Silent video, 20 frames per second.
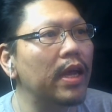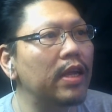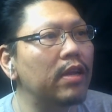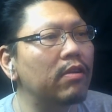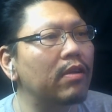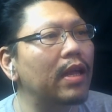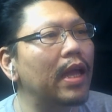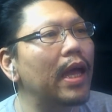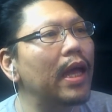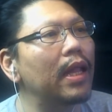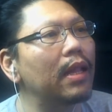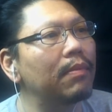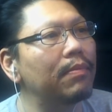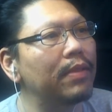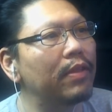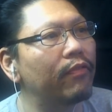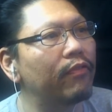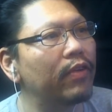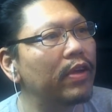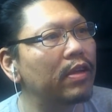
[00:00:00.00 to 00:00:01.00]
you're Caleb in
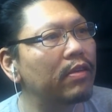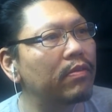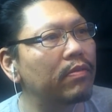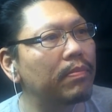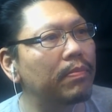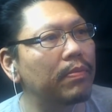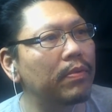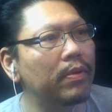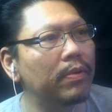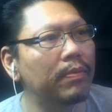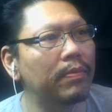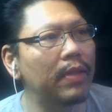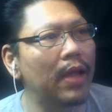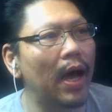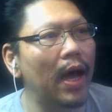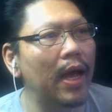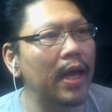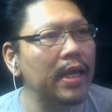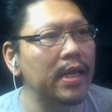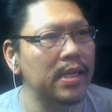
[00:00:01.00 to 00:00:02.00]
the Facebook group.
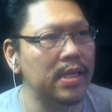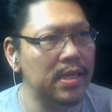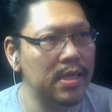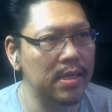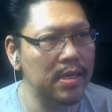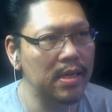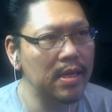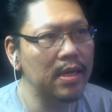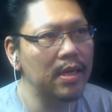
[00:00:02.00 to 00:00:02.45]
Nice.